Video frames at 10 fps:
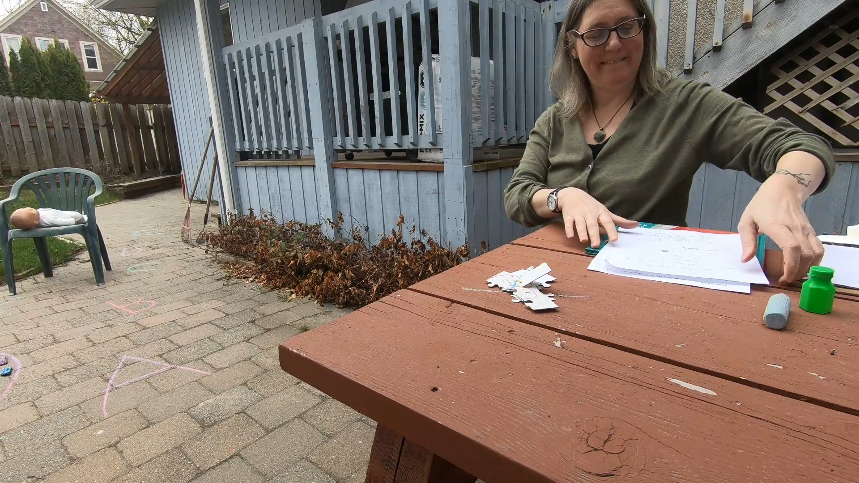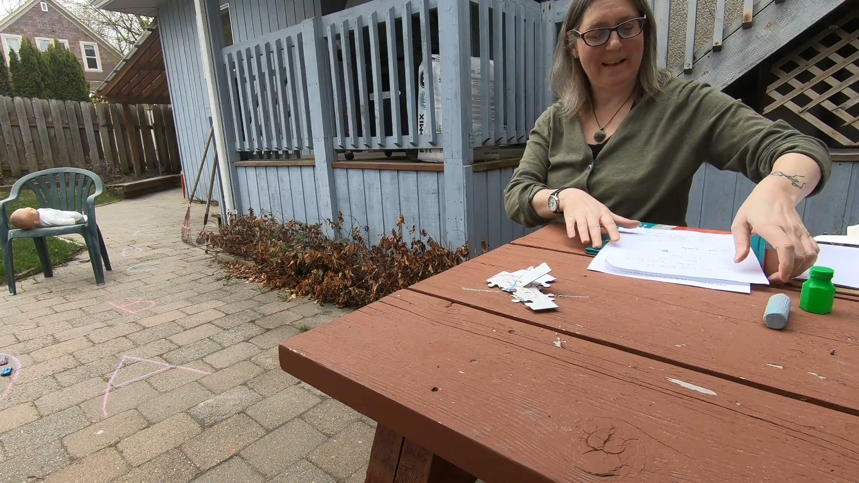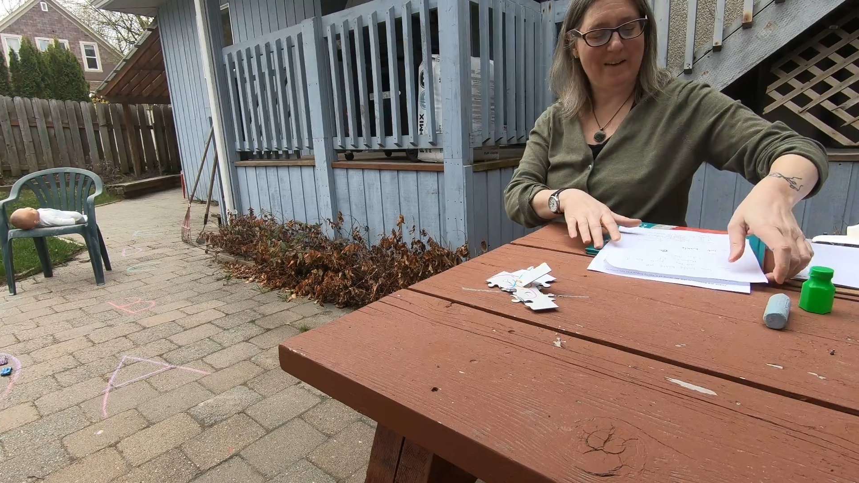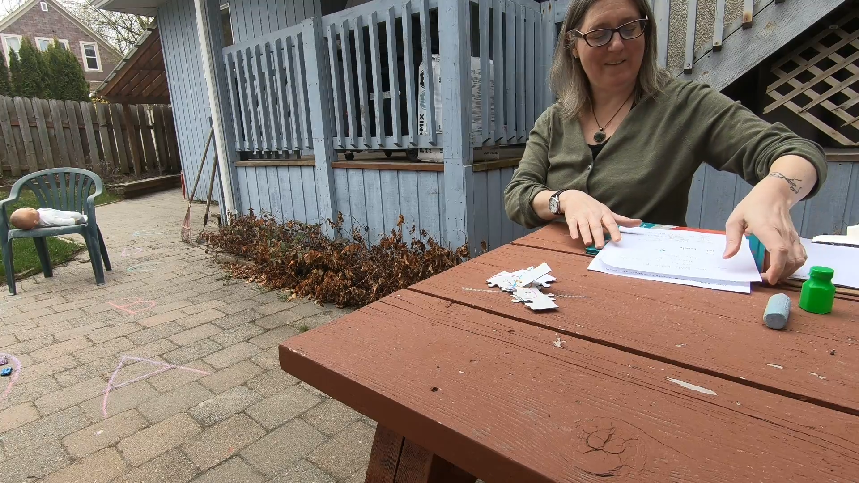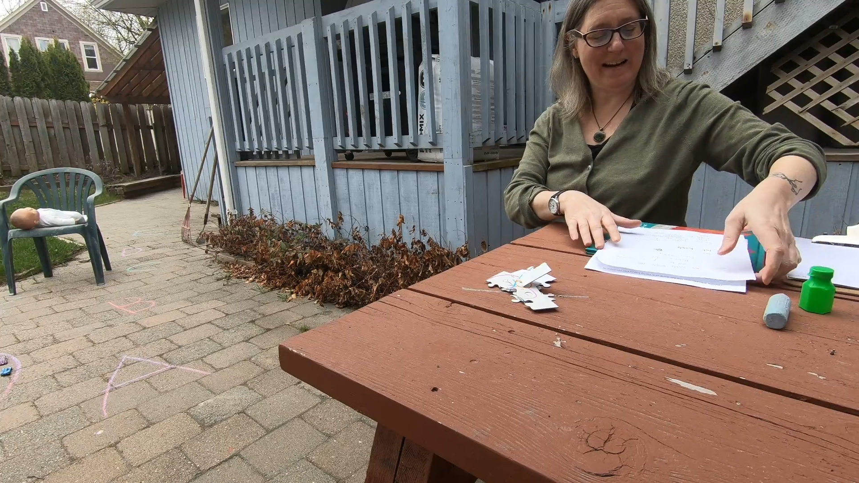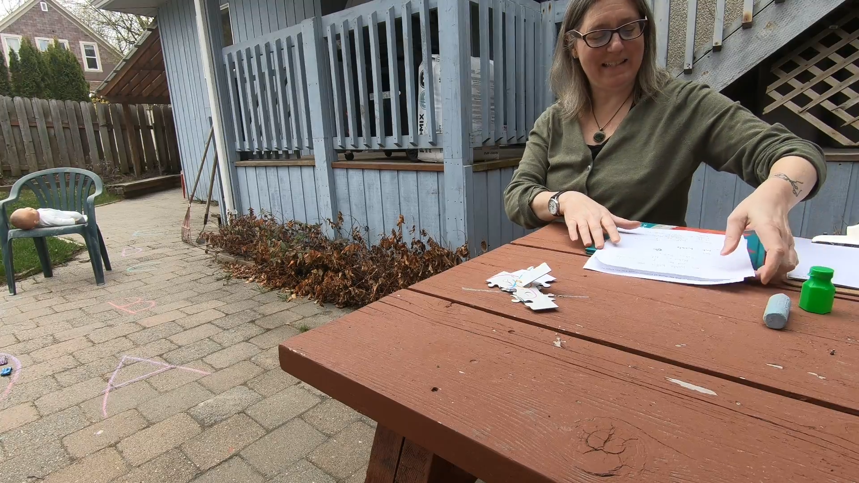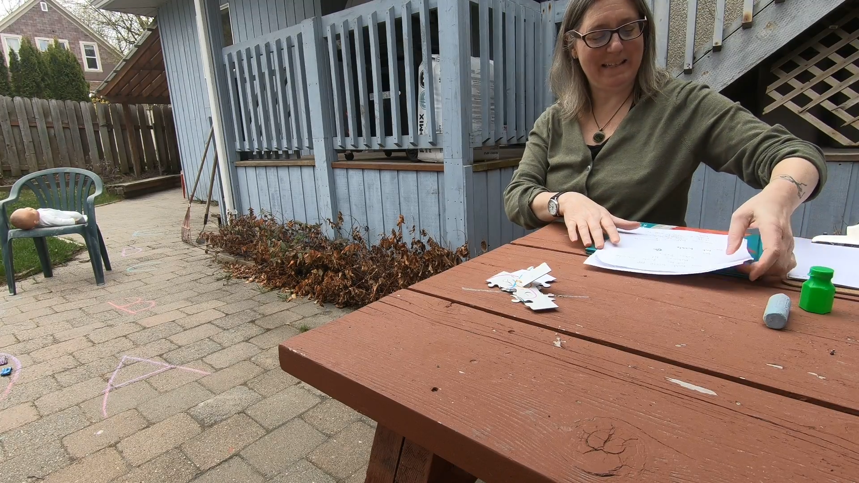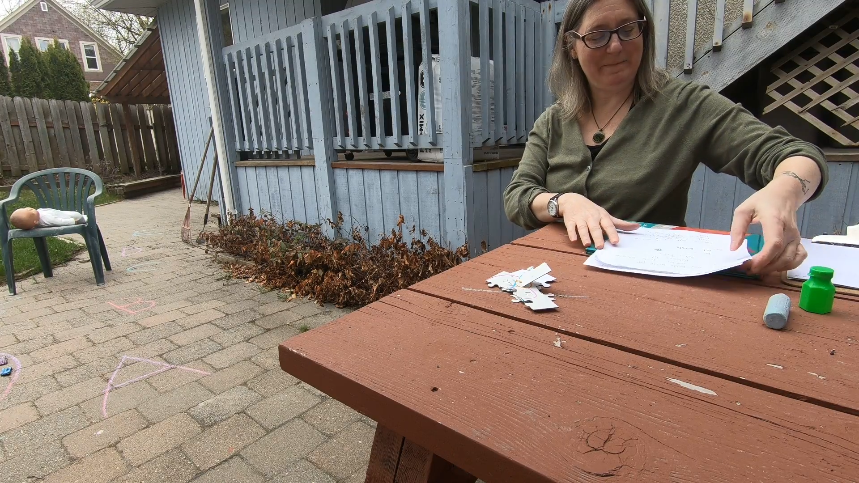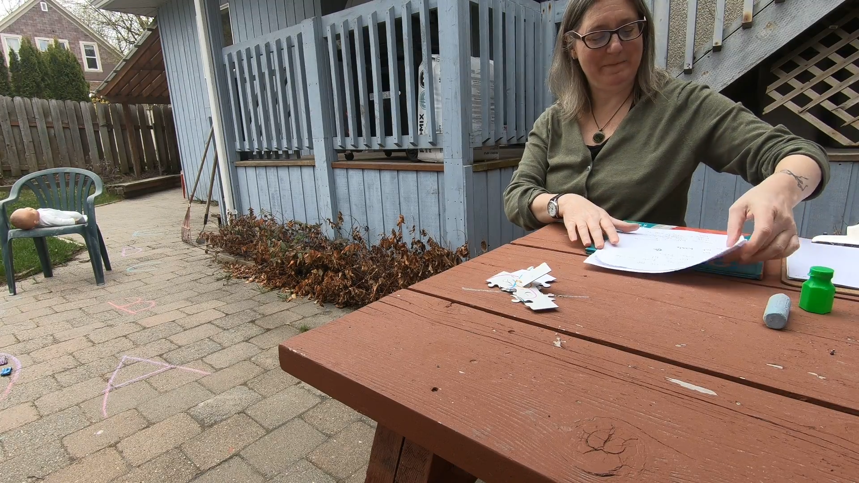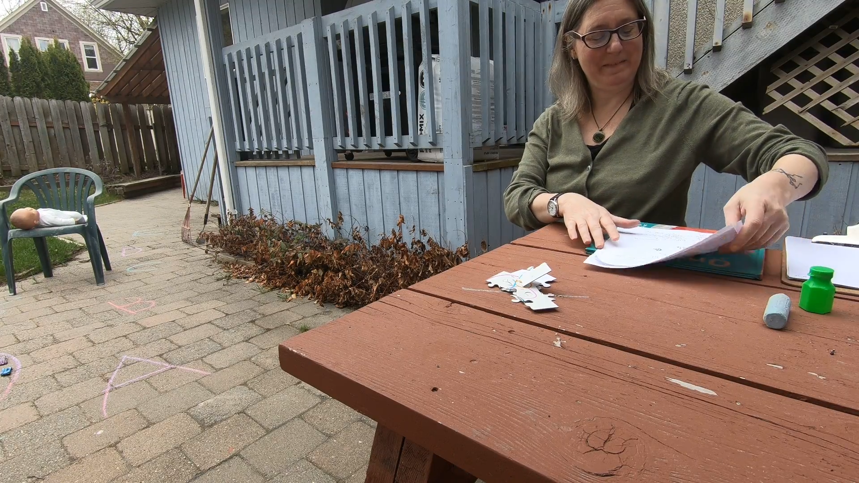All right,
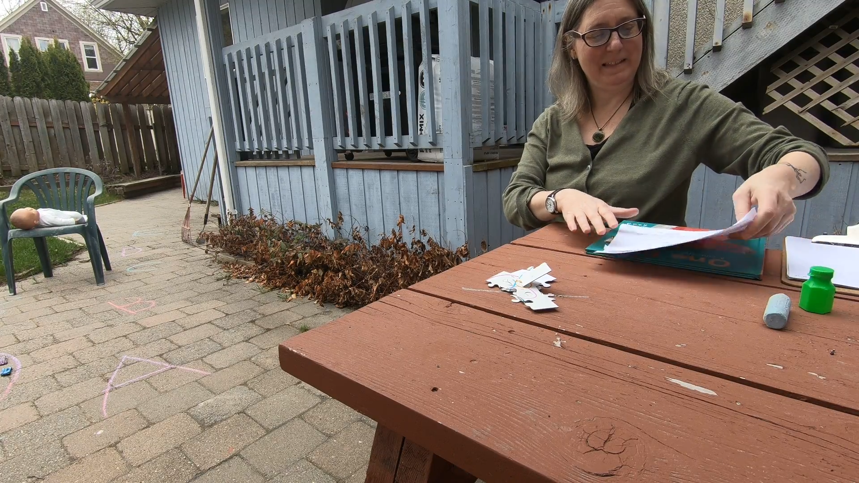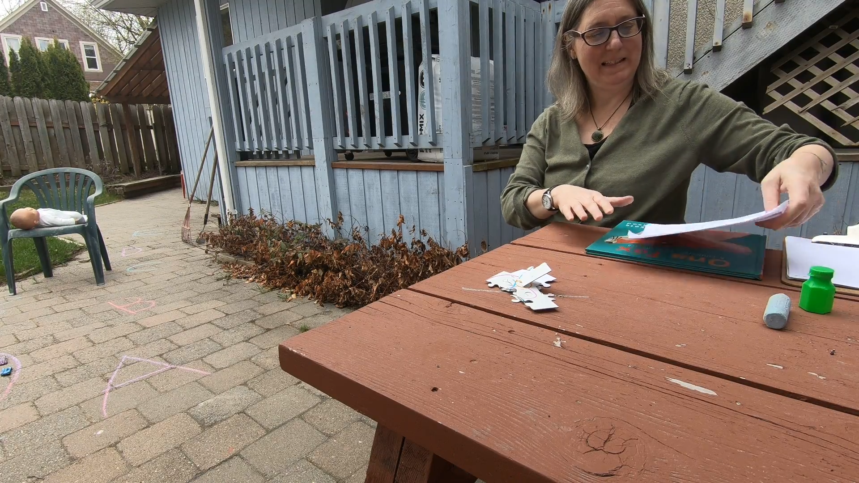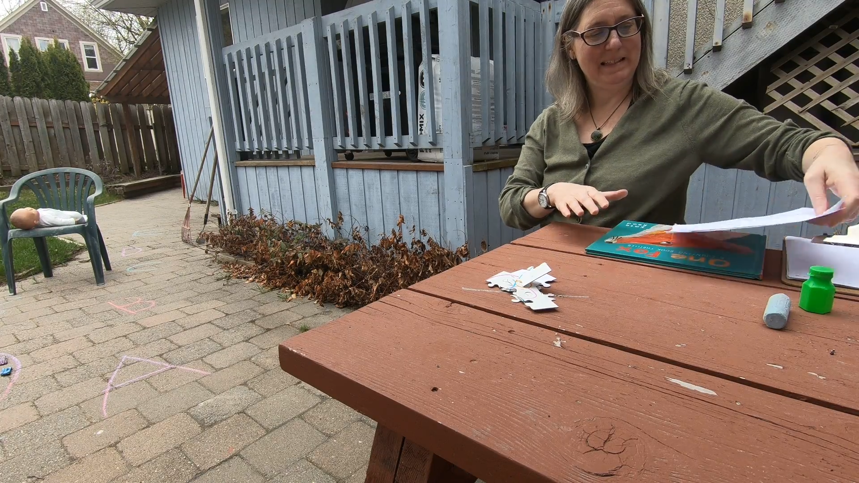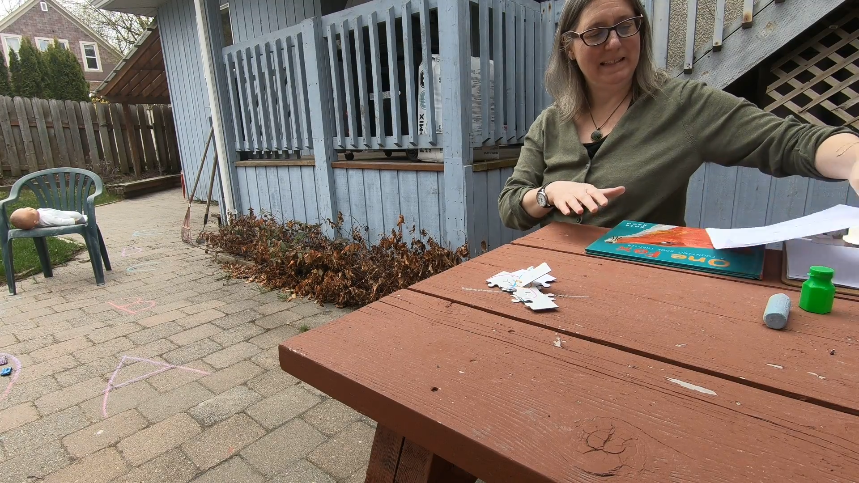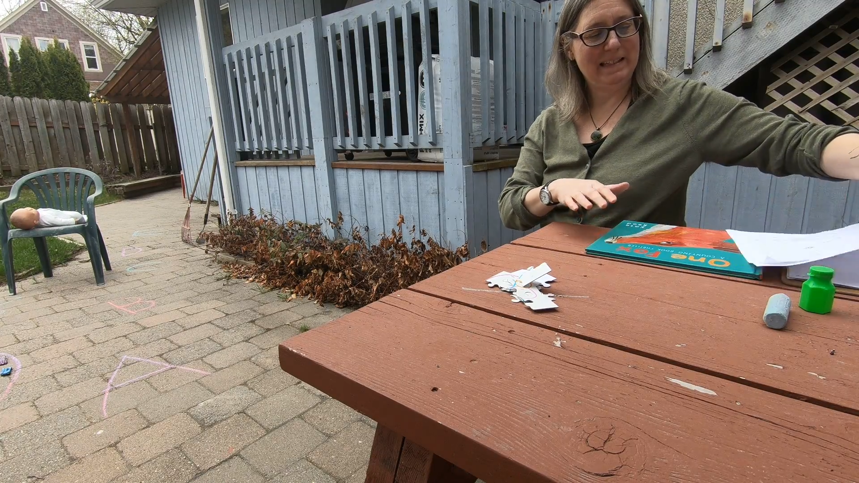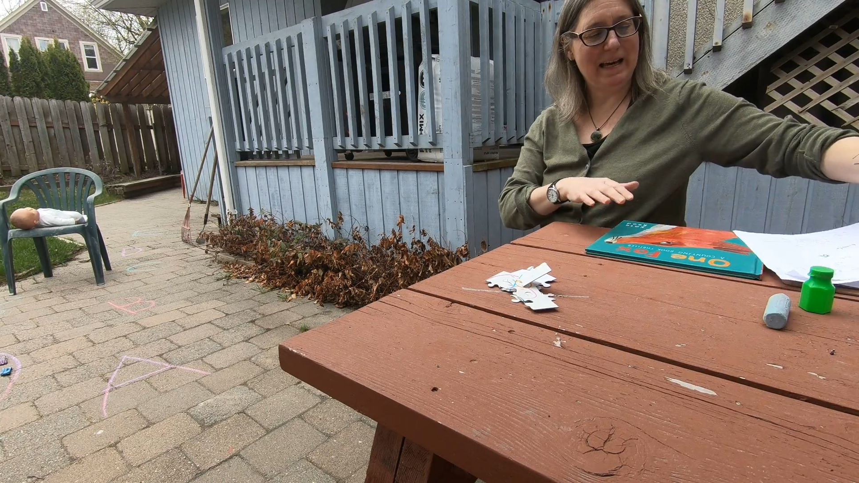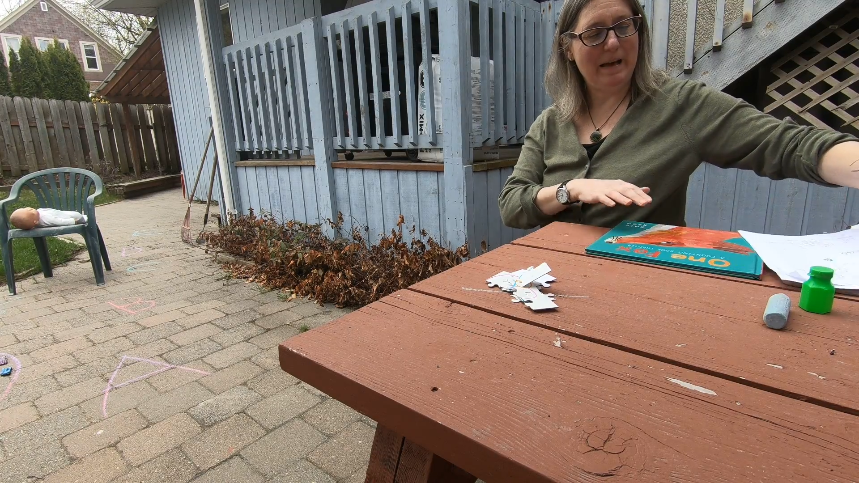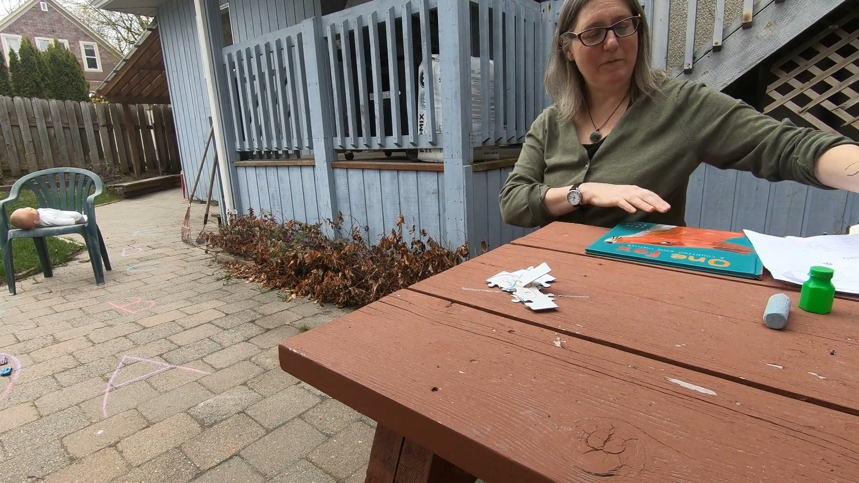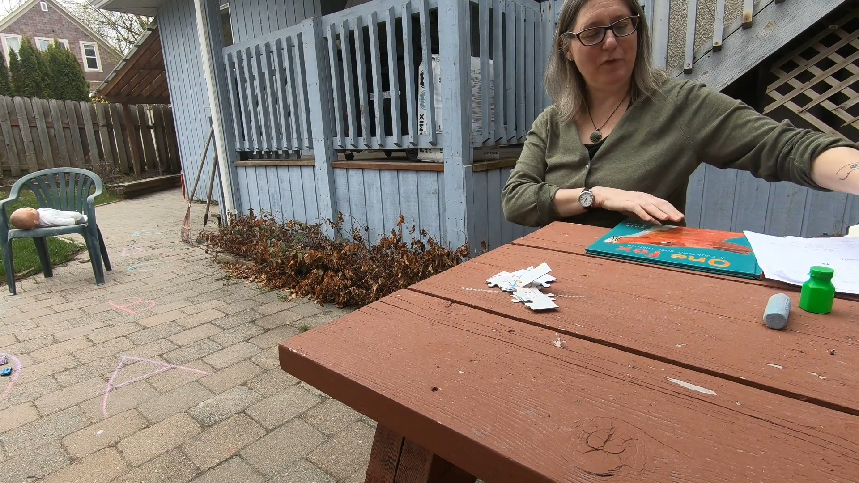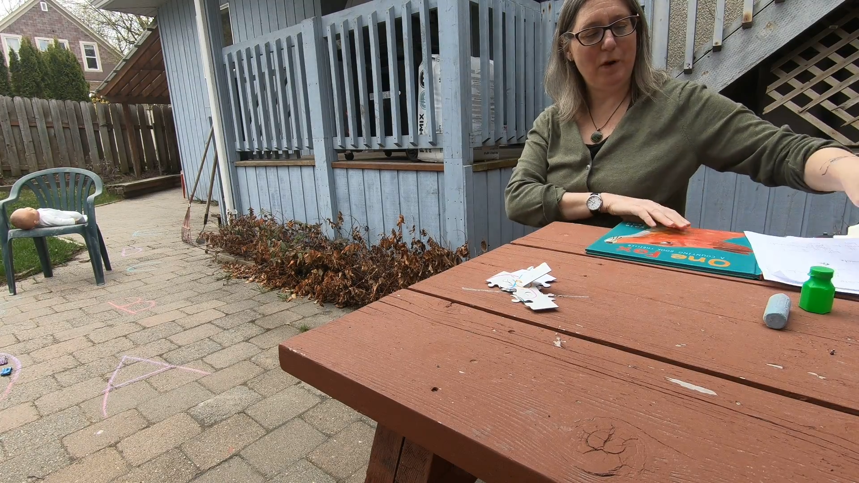
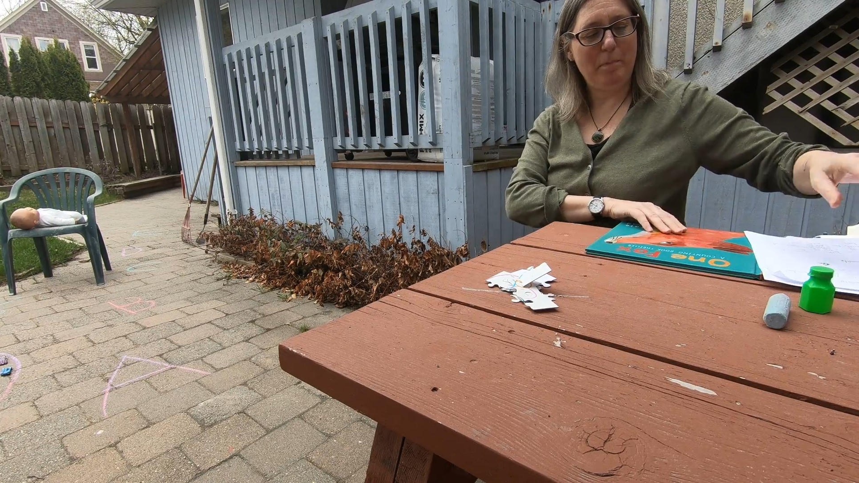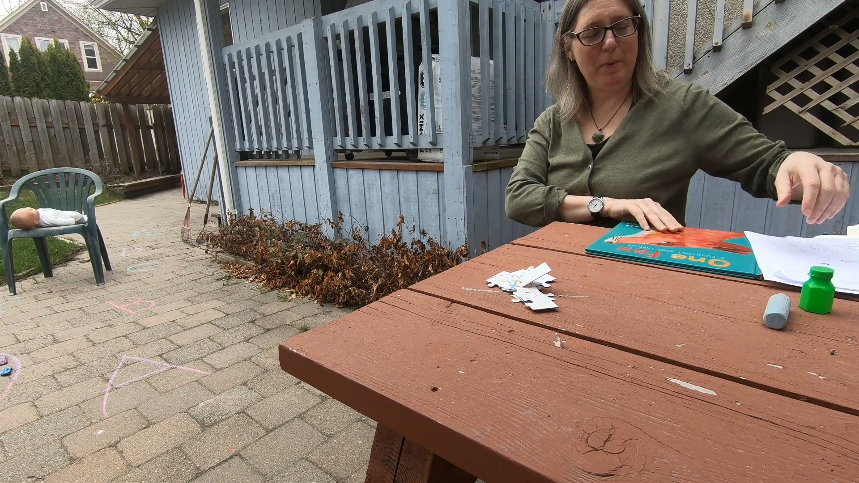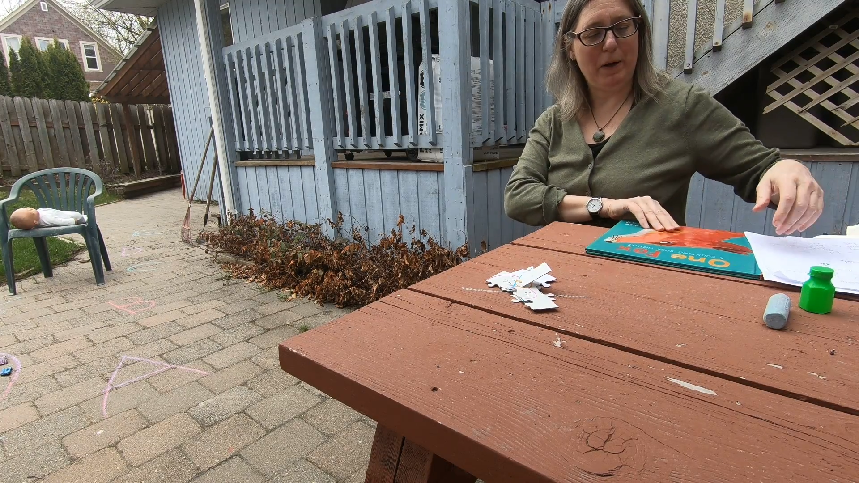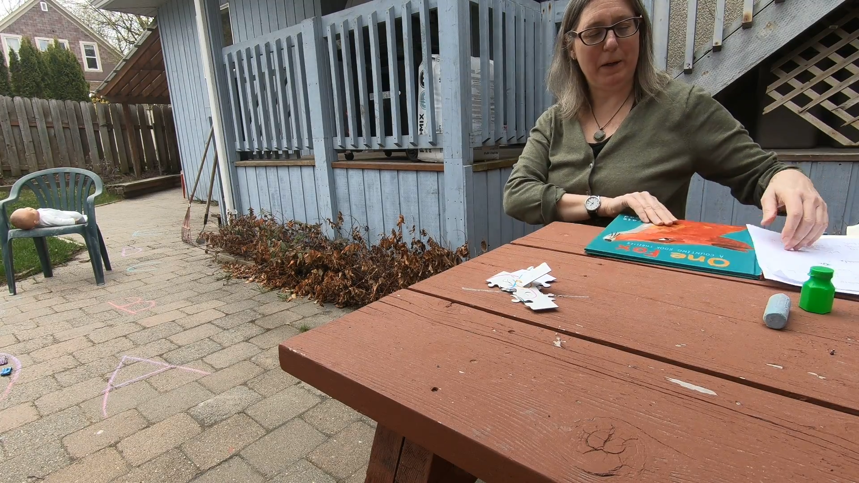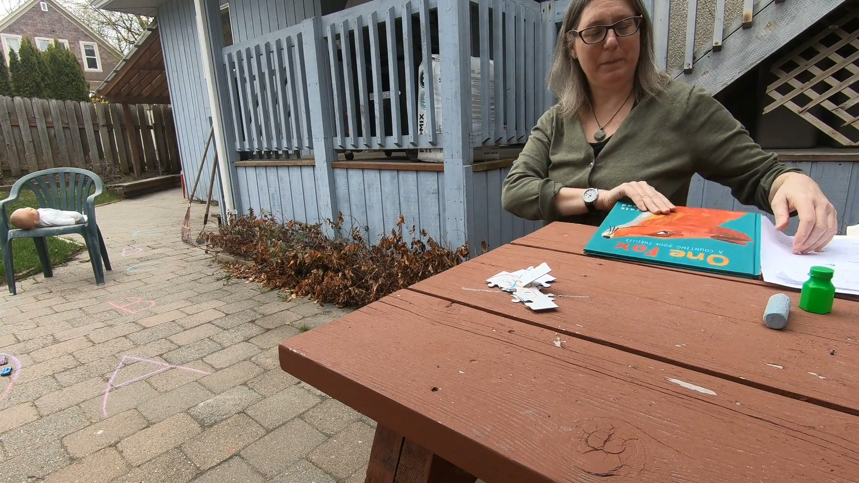time for a book.